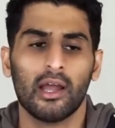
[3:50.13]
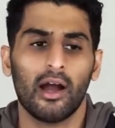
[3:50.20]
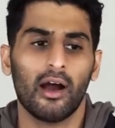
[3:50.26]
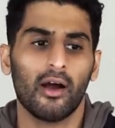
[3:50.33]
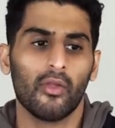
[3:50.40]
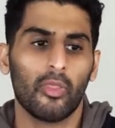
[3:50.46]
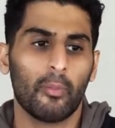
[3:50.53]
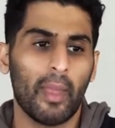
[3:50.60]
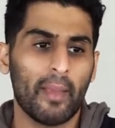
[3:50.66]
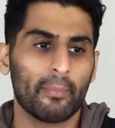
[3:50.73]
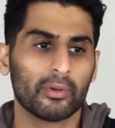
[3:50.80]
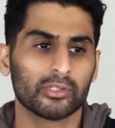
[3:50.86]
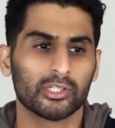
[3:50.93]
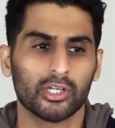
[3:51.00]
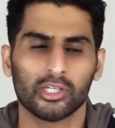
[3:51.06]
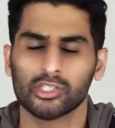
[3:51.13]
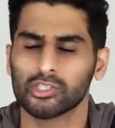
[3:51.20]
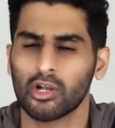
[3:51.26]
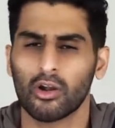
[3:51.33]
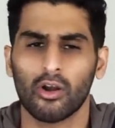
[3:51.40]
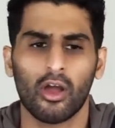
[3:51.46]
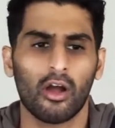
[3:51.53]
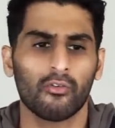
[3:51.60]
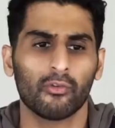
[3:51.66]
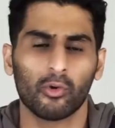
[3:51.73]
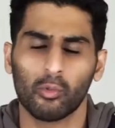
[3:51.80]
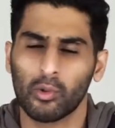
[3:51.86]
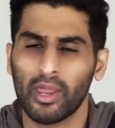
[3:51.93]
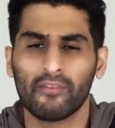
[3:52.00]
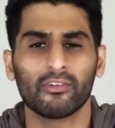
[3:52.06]
Uh, the paper is gonna start off,
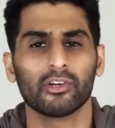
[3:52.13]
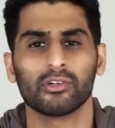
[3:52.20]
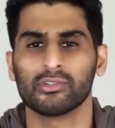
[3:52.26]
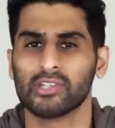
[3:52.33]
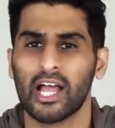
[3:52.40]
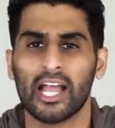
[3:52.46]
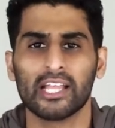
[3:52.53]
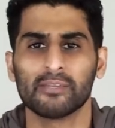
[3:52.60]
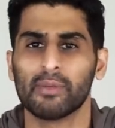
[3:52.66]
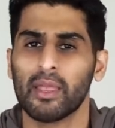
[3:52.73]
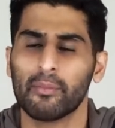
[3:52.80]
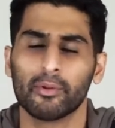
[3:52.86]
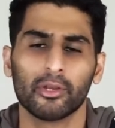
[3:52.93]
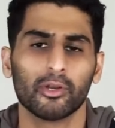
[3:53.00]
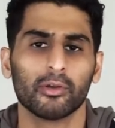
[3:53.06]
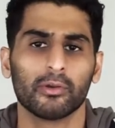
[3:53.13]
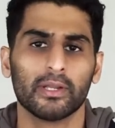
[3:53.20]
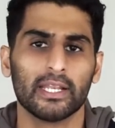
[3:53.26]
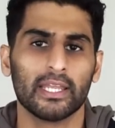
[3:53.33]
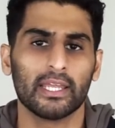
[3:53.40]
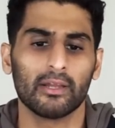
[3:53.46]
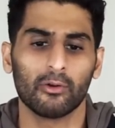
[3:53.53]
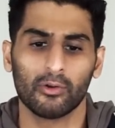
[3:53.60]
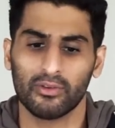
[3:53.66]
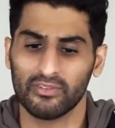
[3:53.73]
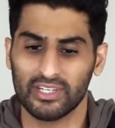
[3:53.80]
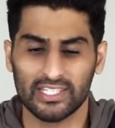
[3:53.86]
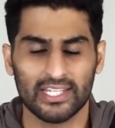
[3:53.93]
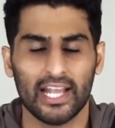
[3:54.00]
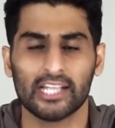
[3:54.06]
or whatever your science paper you're reading, or
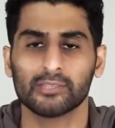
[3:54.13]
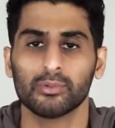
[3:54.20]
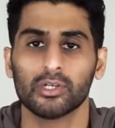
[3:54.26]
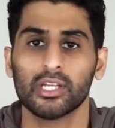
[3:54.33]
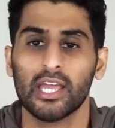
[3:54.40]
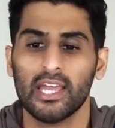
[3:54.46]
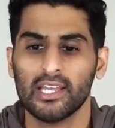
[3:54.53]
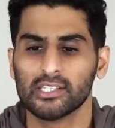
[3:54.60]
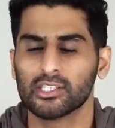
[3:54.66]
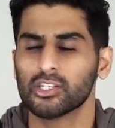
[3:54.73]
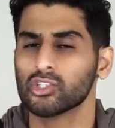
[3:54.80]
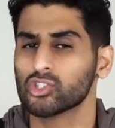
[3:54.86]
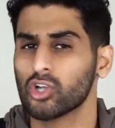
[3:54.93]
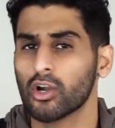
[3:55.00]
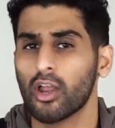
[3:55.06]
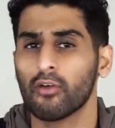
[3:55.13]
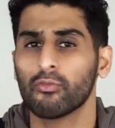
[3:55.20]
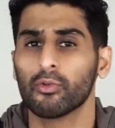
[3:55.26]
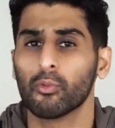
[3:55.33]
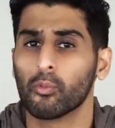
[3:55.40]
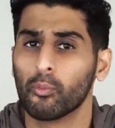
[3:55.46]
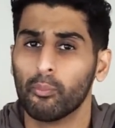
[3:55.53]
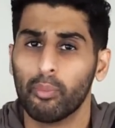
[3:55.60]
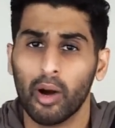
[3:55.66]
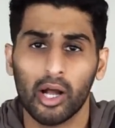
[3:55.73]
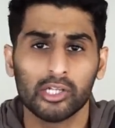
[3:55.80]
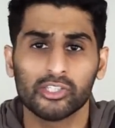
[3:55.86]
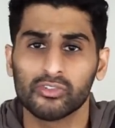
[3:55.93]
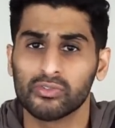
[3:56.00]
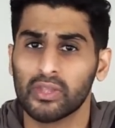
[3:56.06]
even a textbook, it's gonna start off with a
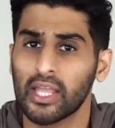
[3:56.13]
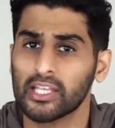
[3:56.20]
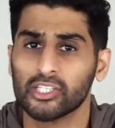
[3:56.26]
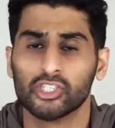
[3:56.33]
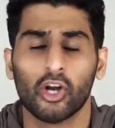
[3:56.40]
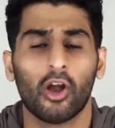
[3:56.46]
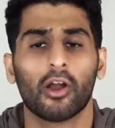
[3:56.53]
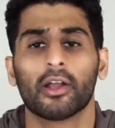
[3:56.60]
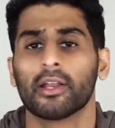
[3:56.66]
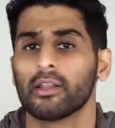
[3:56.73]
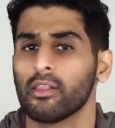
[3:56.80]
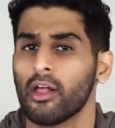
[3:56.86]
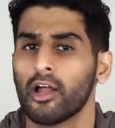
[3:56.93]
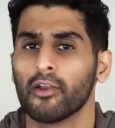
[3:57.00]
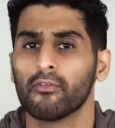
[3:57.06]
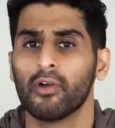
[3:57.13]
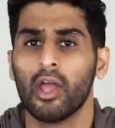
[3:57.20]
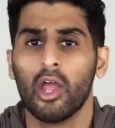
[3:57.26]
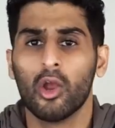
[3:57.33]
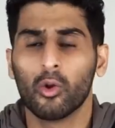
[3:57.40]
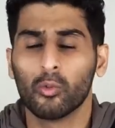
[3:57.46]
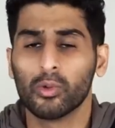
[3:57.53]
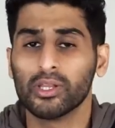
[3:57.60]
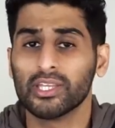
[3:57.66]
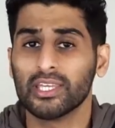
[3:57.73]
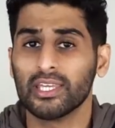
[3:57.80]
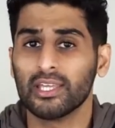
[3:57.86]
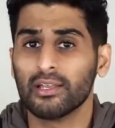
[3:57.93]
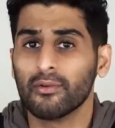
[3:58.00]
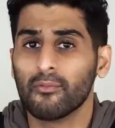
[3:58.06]
bunch of like jargon, a lot of
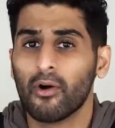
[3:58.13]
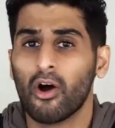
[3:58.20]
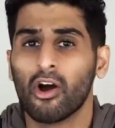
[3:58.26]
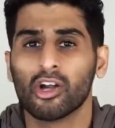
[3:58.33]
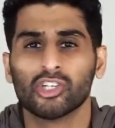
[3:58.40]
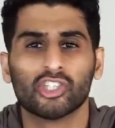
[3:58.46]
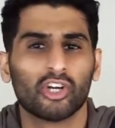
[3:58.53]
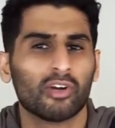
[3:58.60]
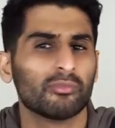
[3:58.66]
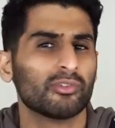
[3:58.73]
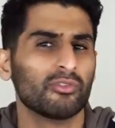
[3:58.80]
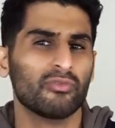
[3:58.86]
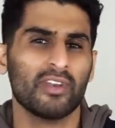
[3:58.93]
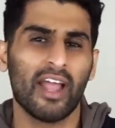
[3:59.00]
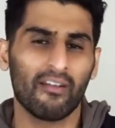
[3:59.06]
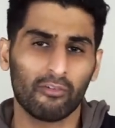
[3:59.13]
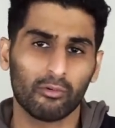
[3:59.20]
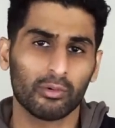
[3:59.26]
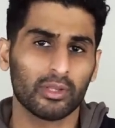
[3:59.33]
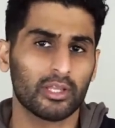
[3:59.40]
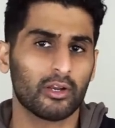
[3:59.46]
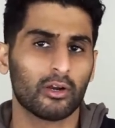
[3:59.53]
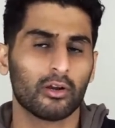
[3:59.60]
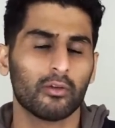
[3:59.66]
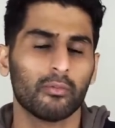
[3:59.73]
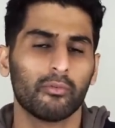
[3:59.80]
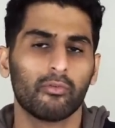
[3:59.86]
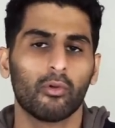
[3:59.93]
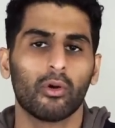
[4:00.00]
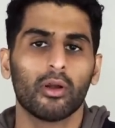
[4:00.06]
really hard terms you've never really heard of
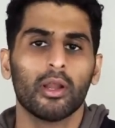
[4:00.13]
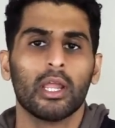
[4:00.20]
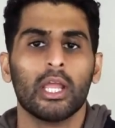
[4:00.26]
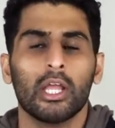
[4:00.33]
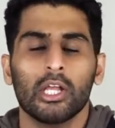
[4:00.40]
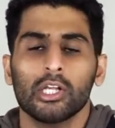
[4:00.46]
before.